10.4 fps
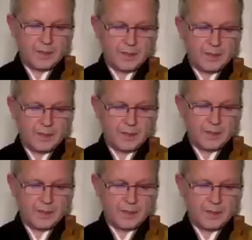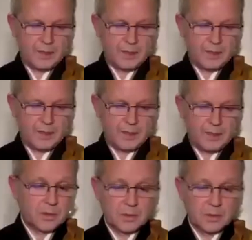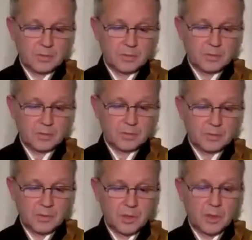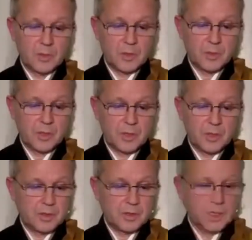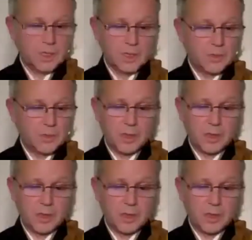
And I, when I was in Sonoma Mountain the year